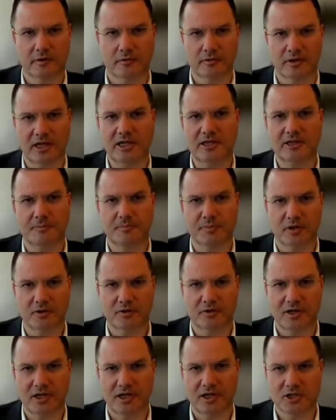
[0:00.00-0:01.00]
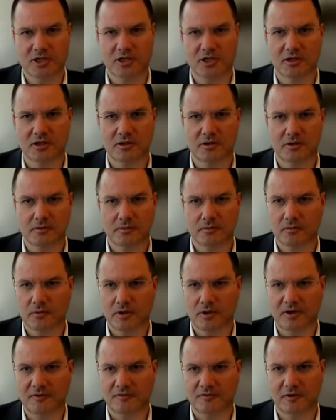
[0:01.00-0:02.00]
So data protection law
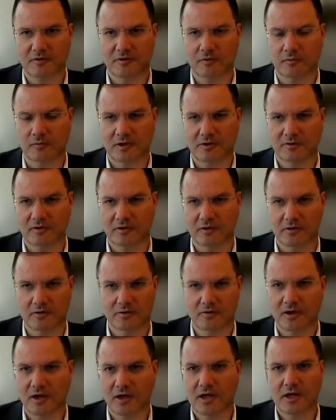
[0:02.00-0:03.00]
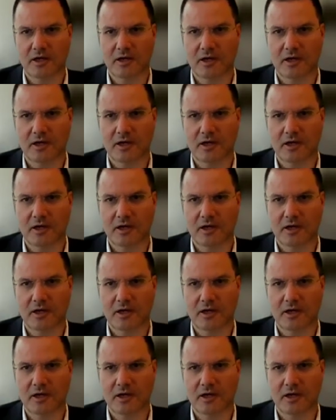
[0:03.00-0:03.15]
we have in Switzerland